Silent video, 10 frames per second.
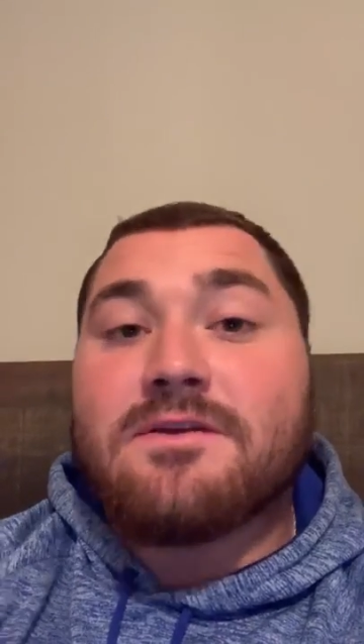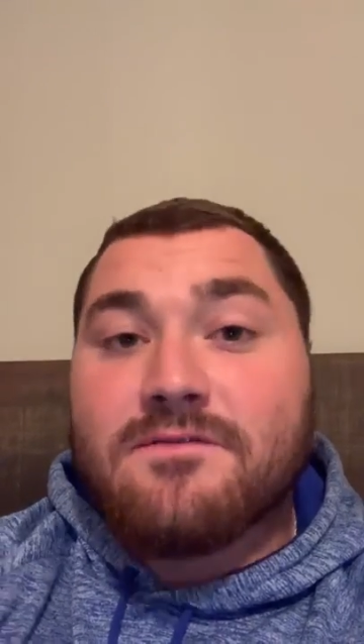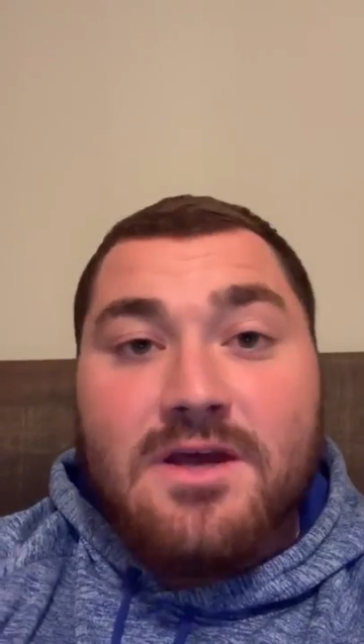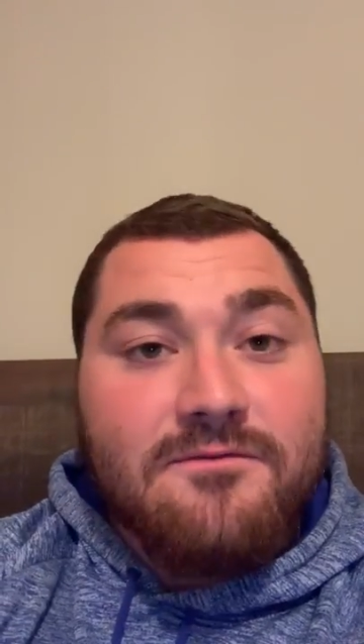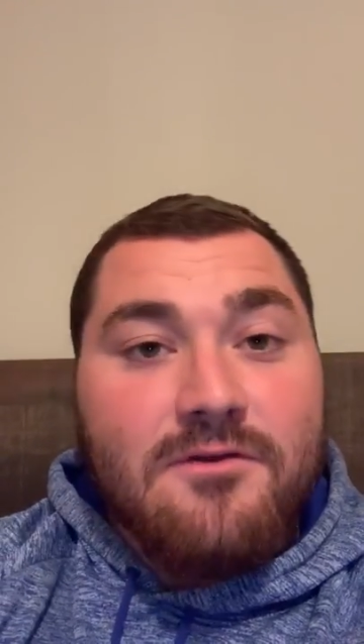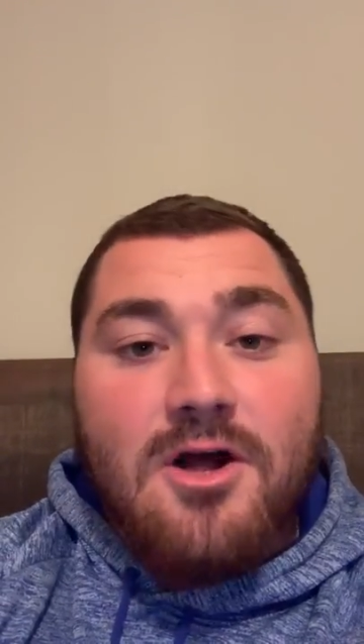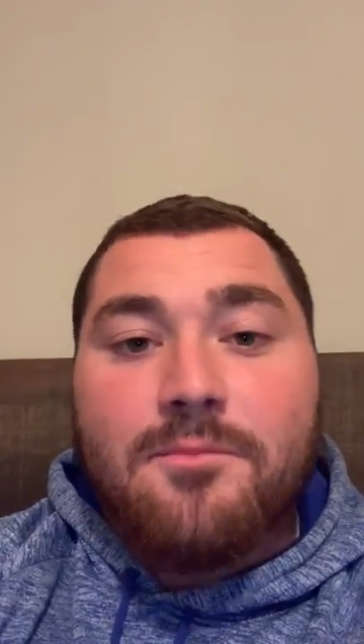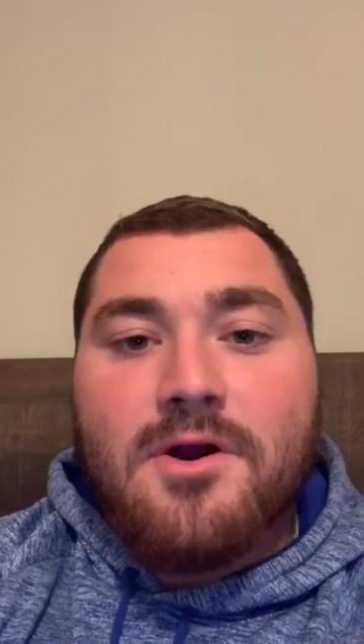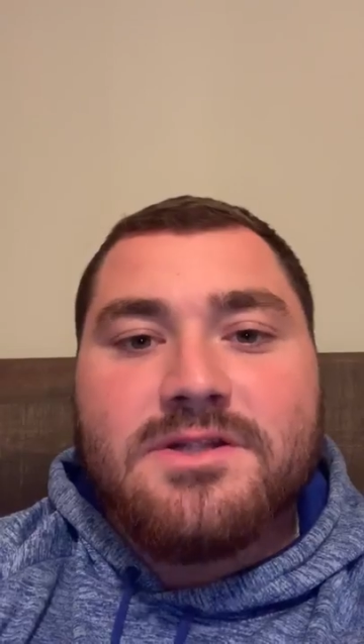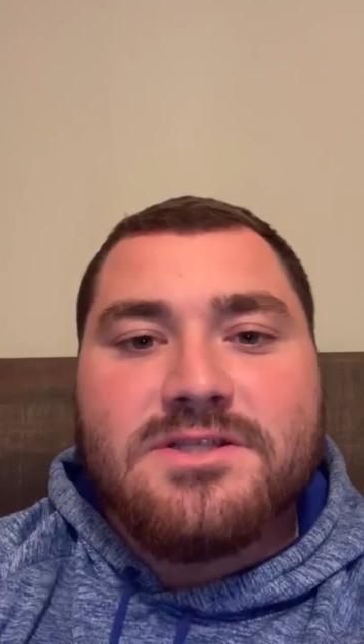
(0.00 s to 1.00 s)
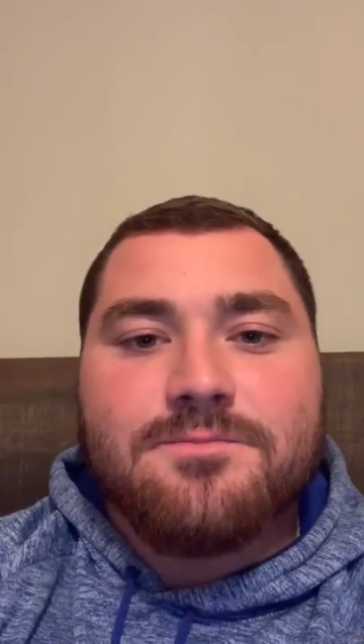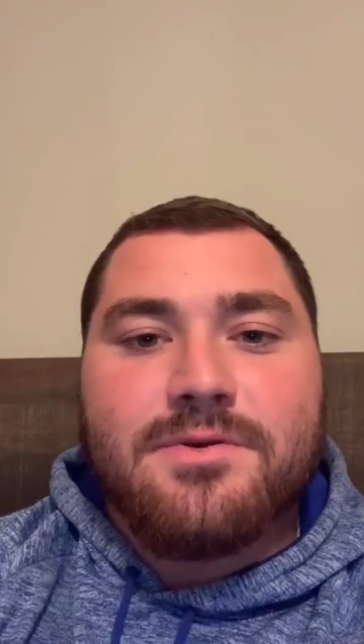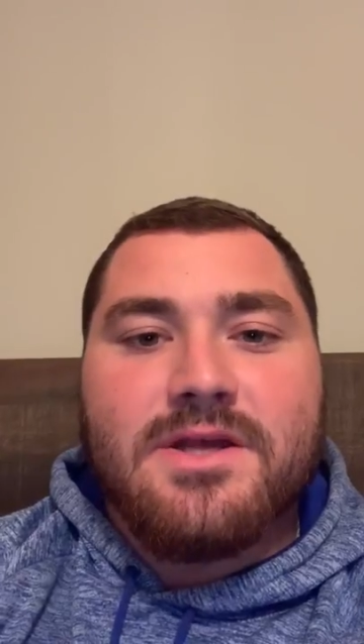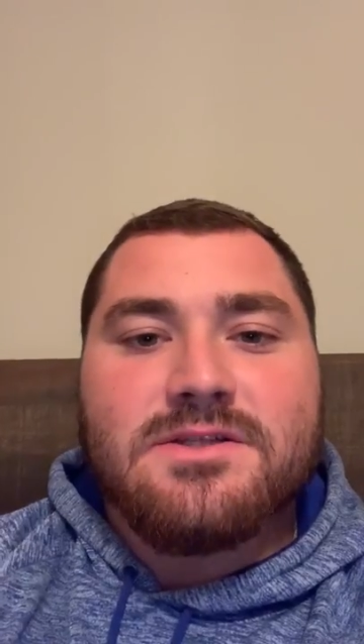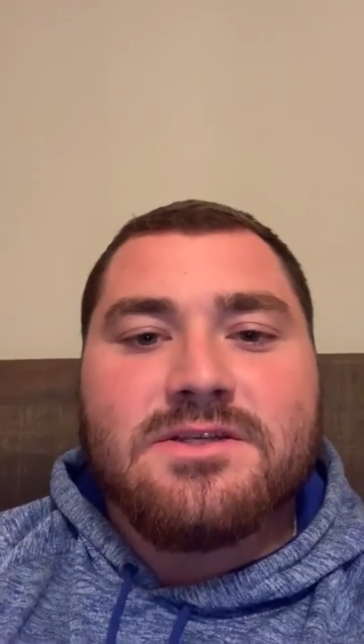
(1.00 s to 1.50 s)
event for all
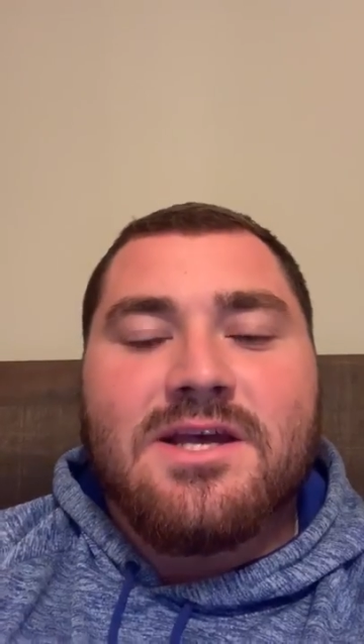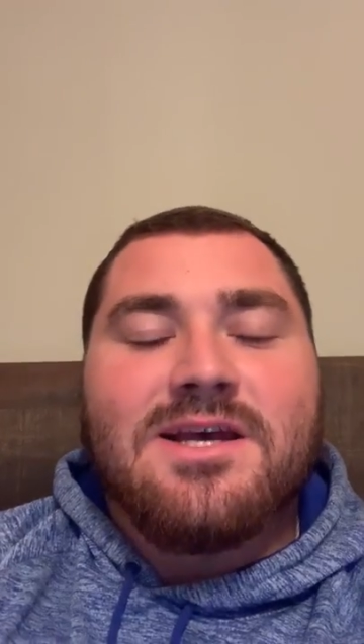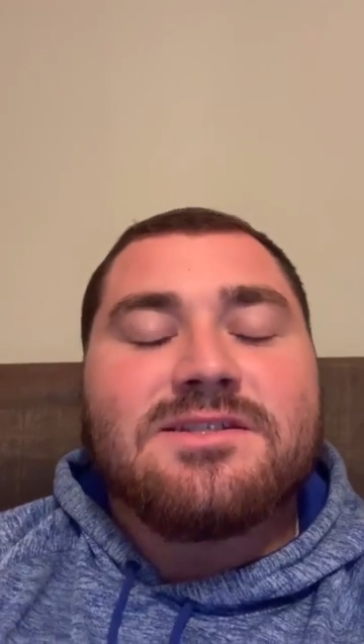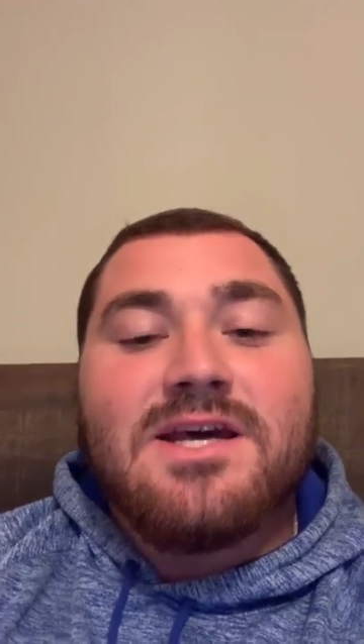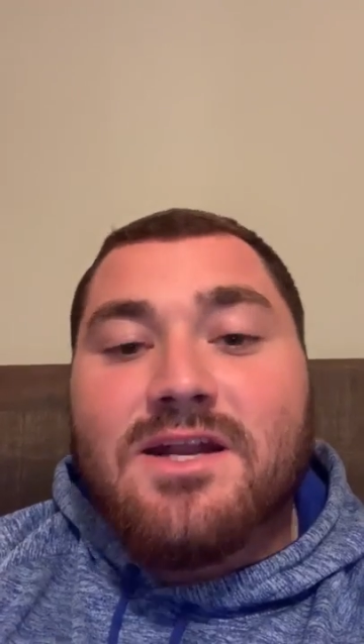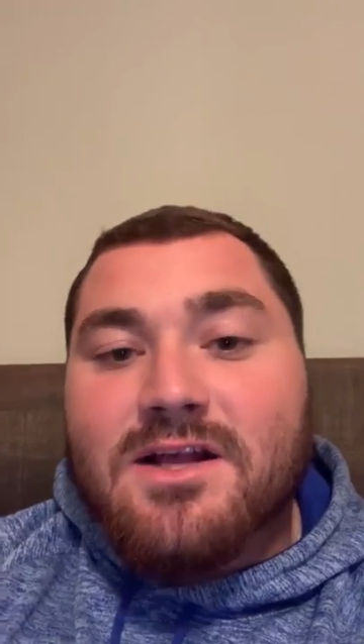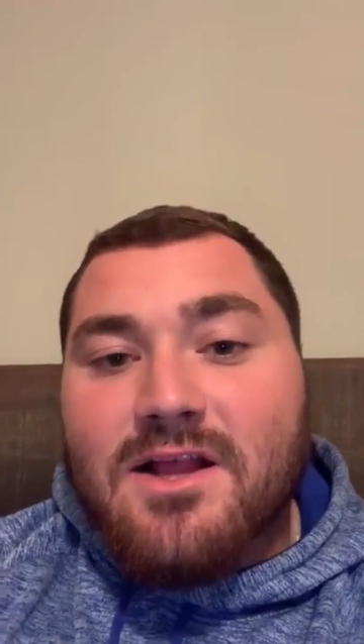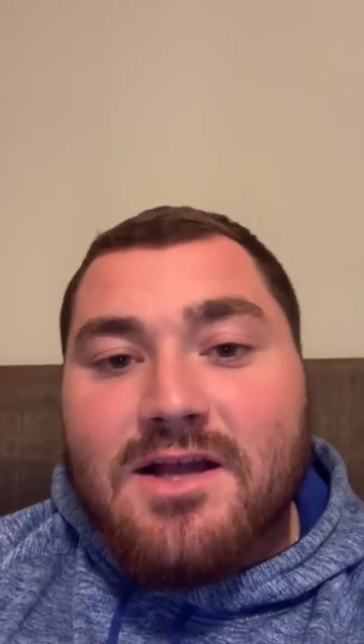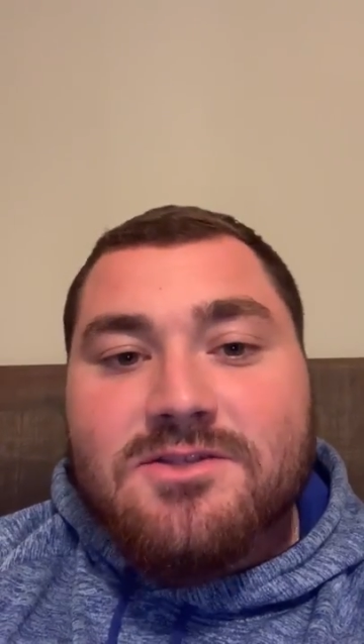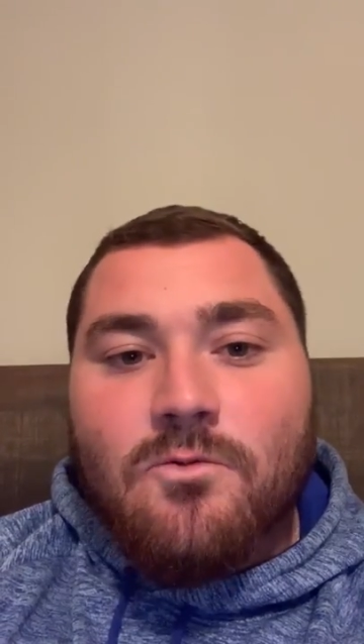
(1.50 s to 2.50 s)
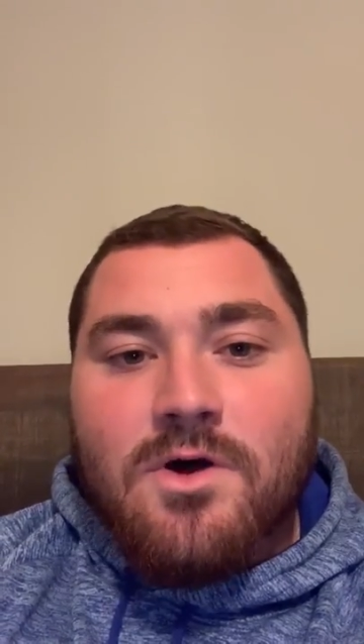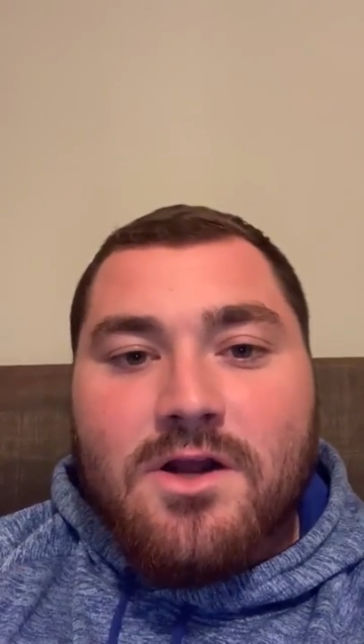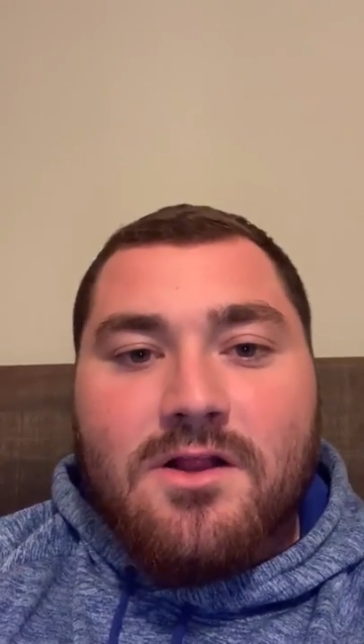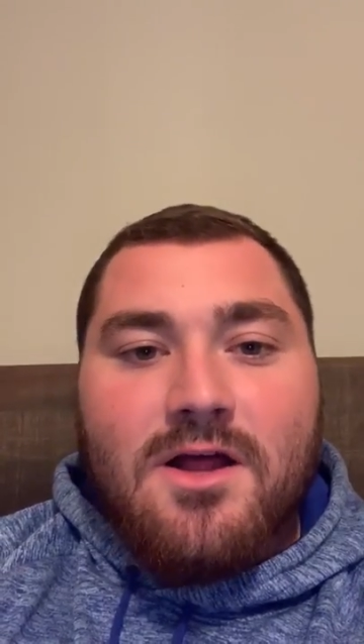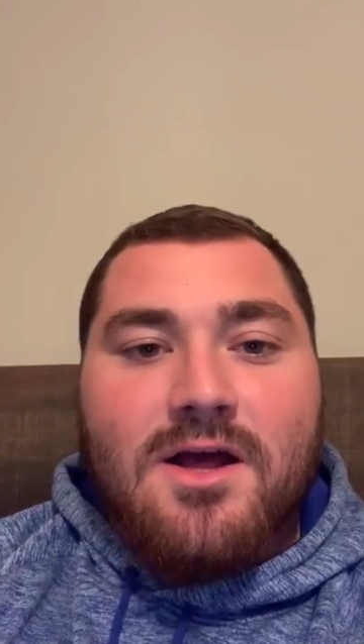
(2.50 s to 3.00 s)
participants, 10 o'clock to 1
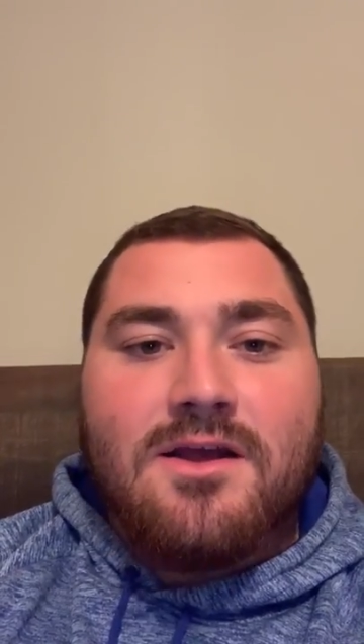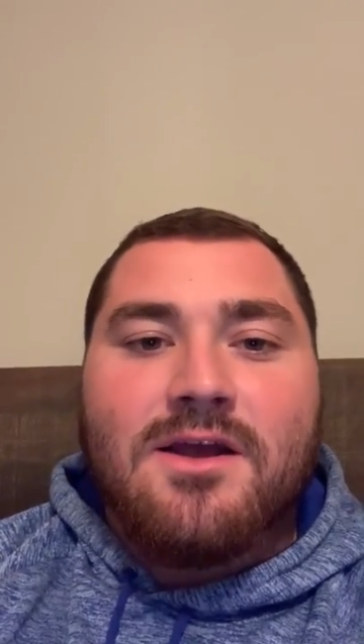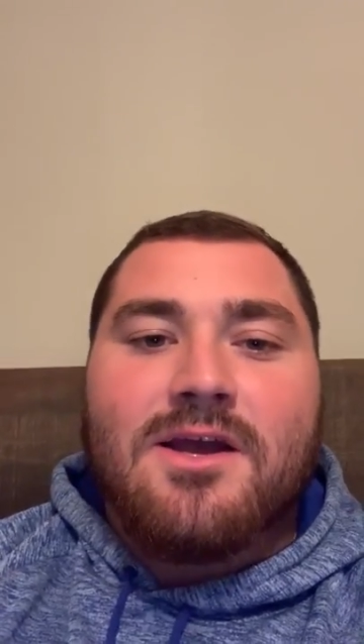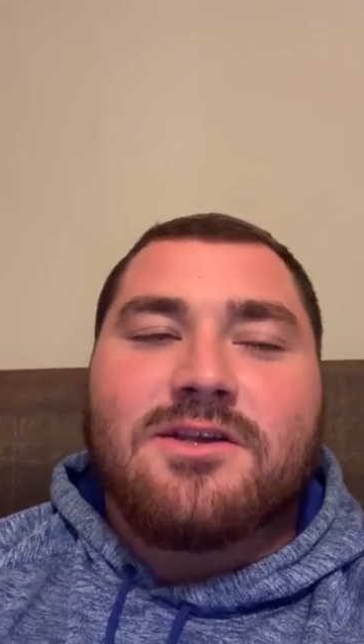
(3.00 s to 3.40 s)
o'clock.